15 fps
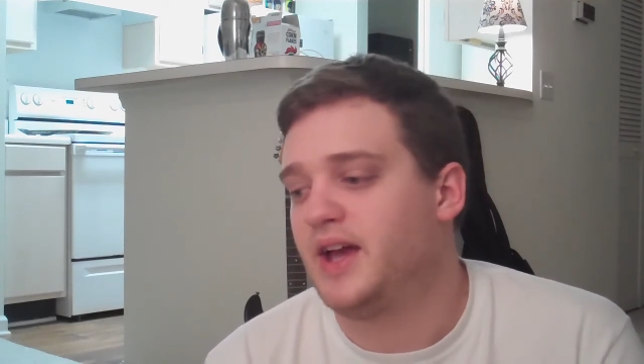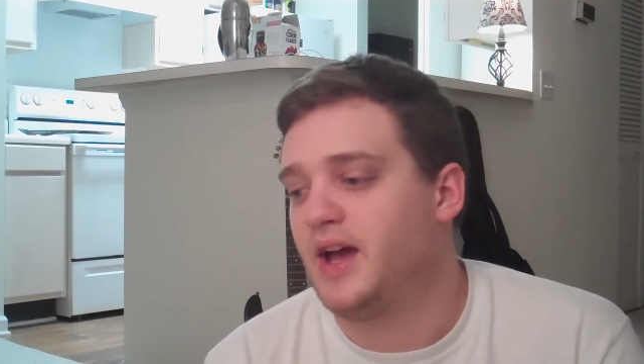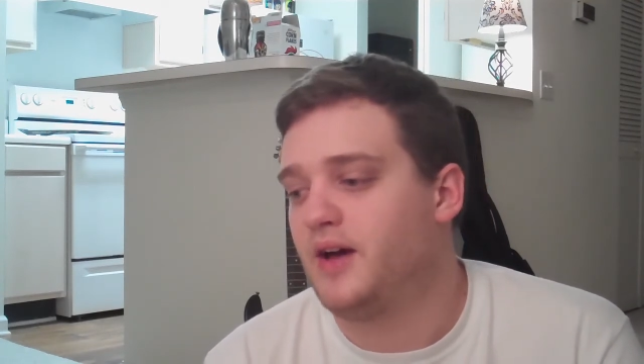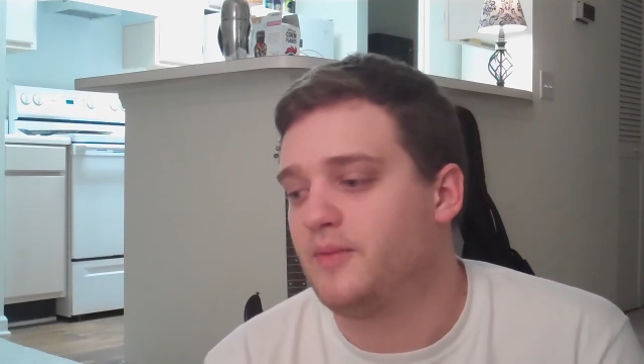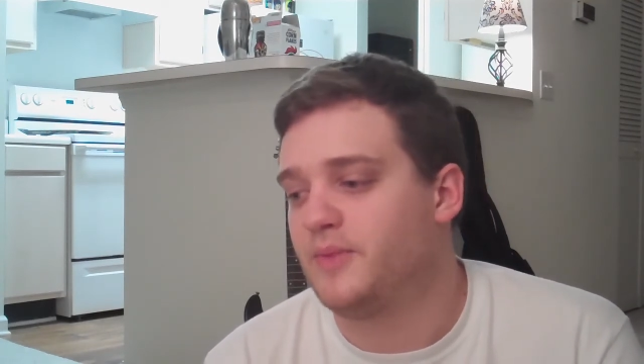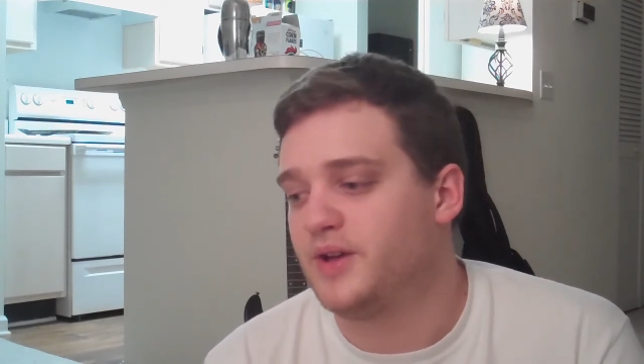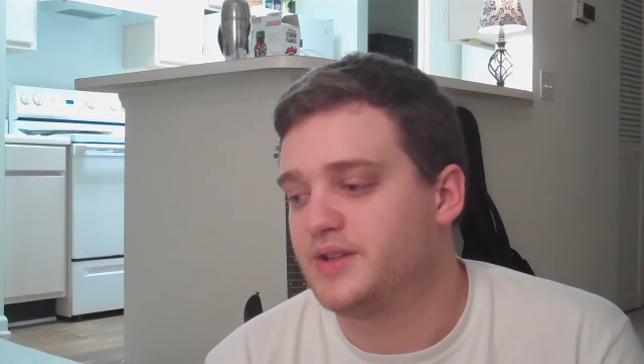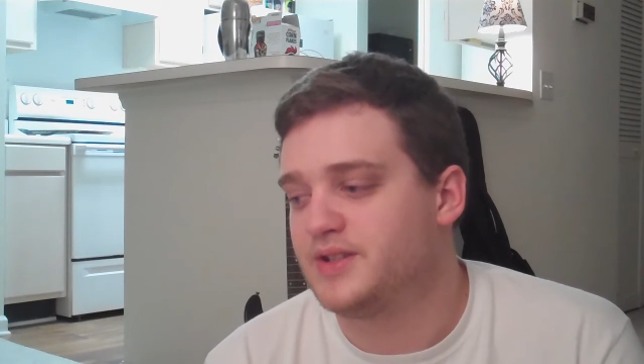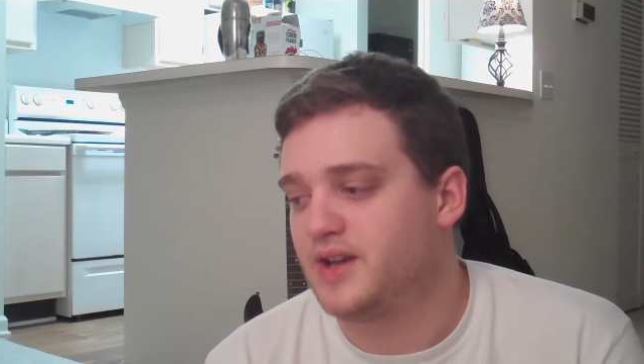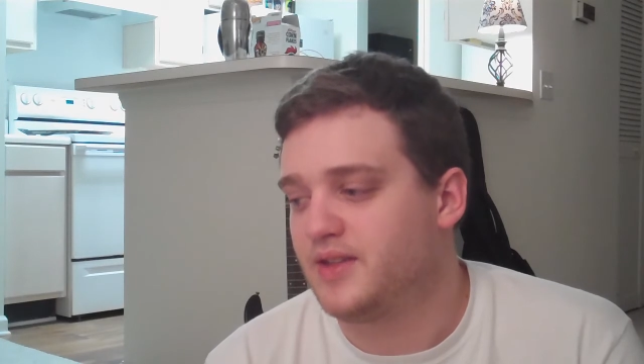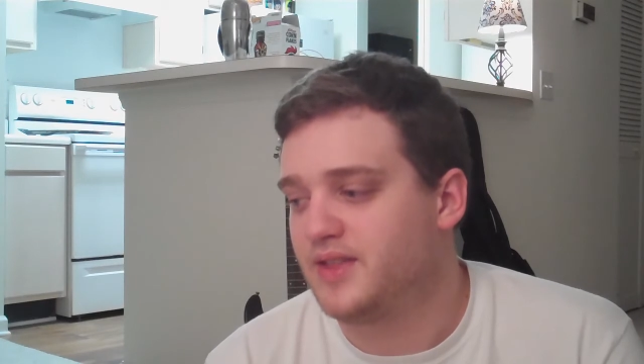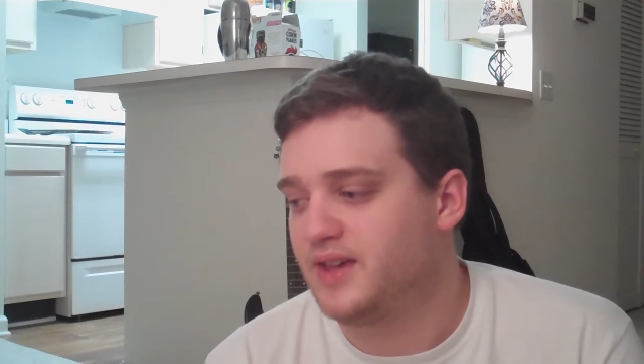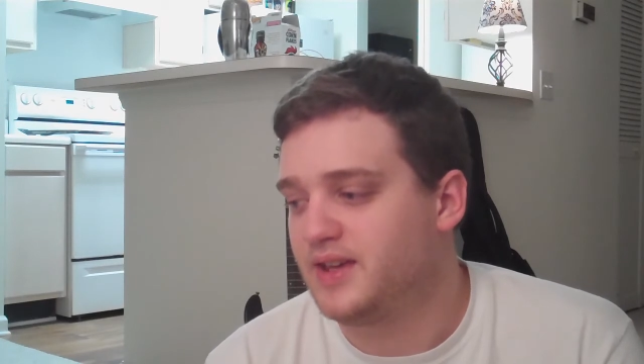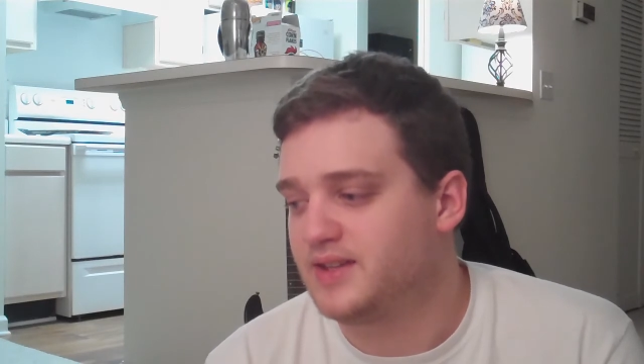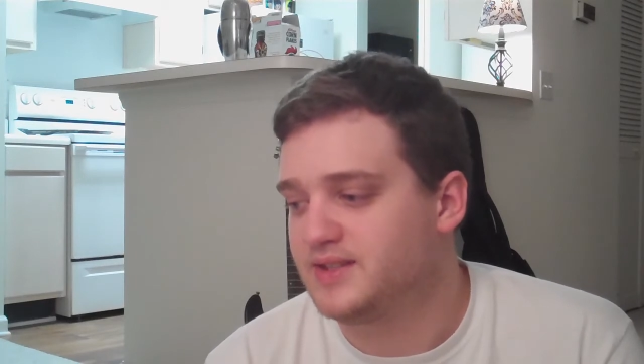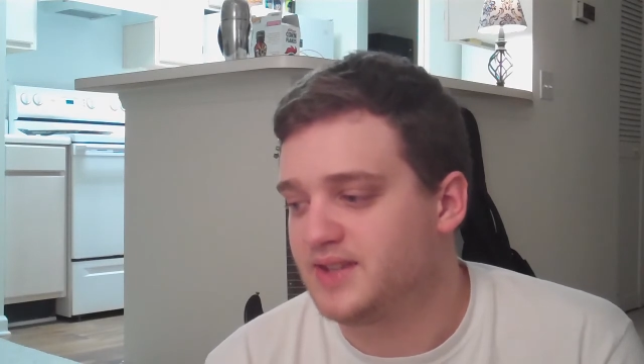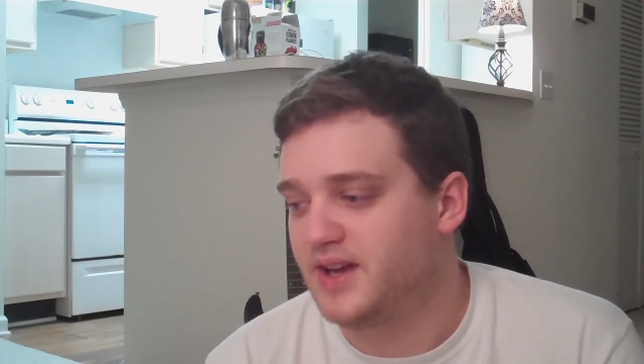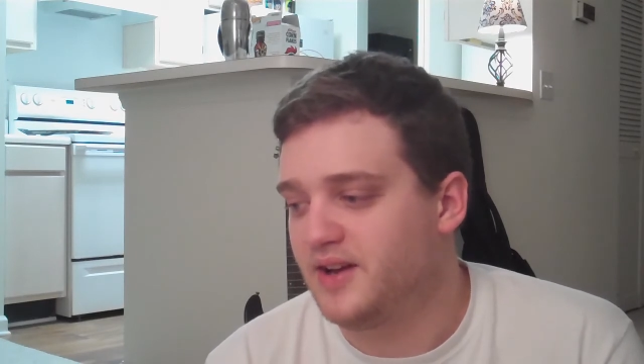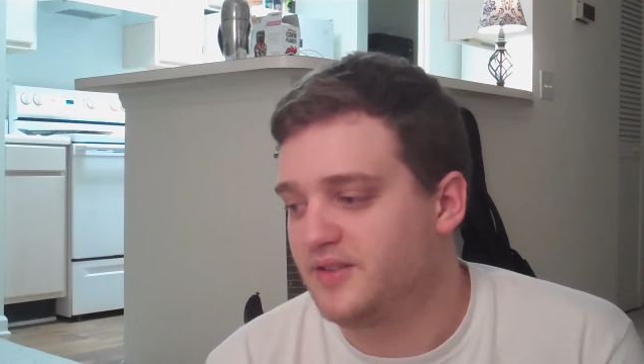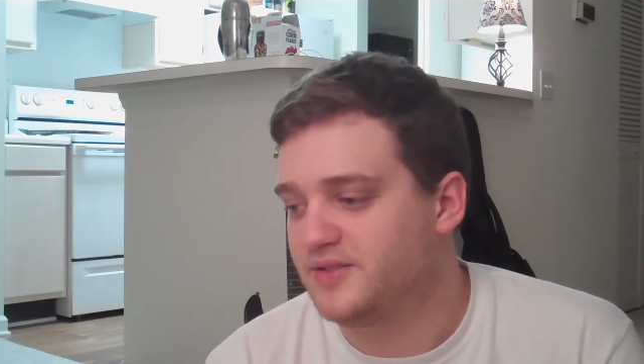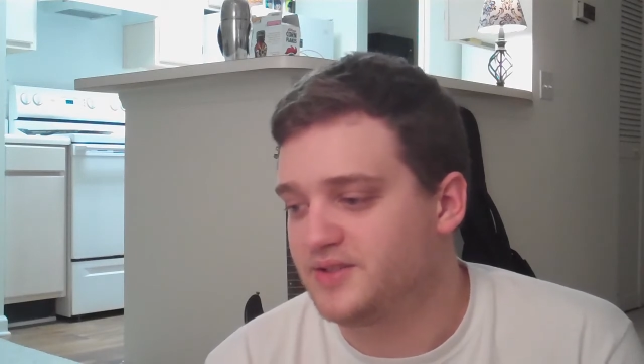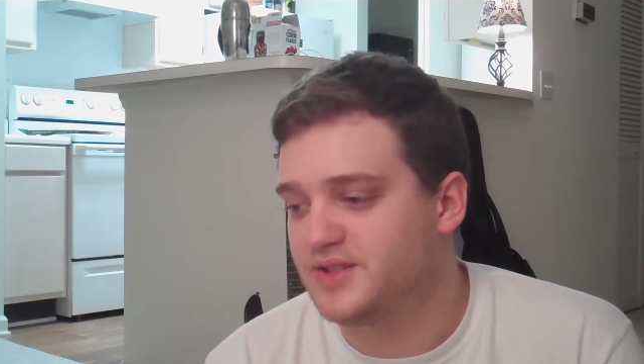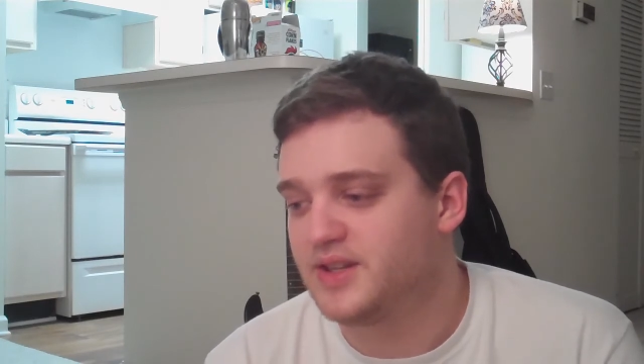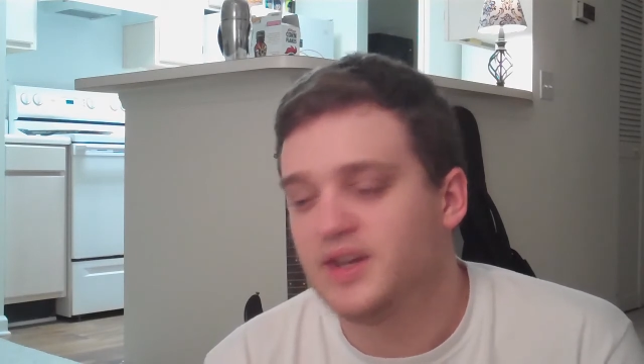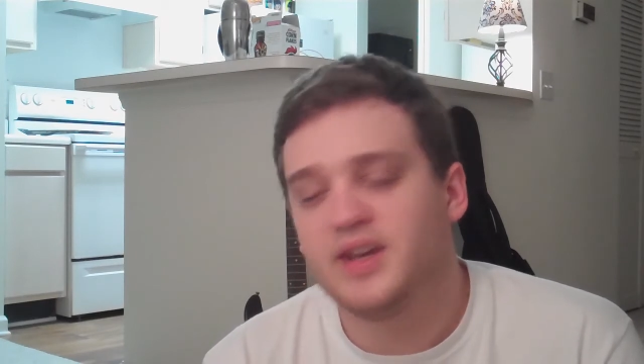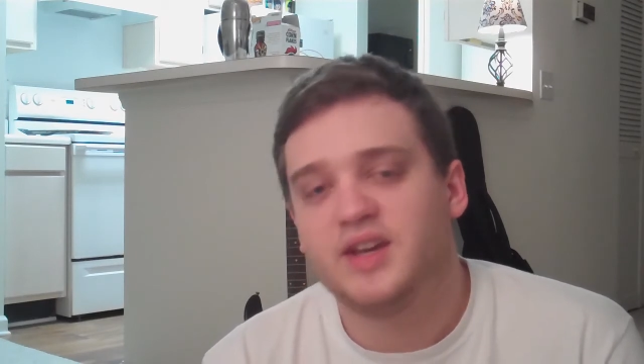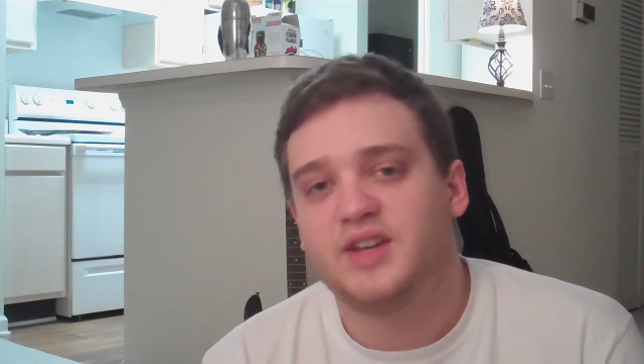how much I think it sounds